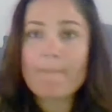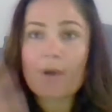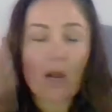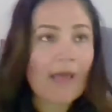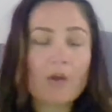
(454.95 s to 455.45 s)

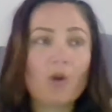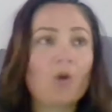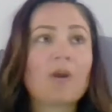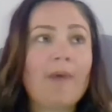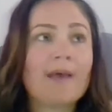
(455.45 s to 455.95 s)
But I had
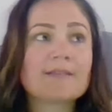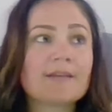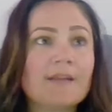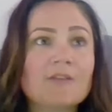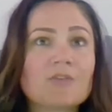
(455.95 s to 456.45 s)
no
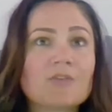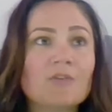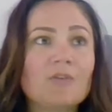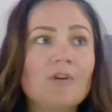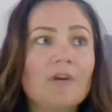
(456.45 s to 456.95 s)
capacity
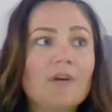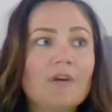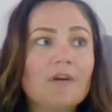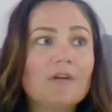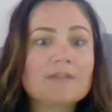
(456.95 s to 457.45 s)
to
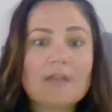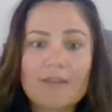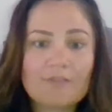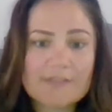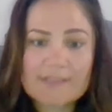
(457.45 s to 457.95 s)

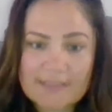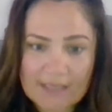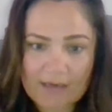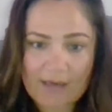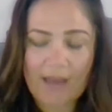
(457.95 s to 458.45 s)
even
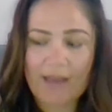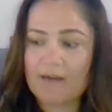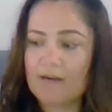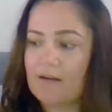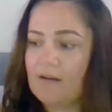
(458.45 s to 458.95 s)
sit
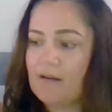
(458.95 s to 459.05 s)
and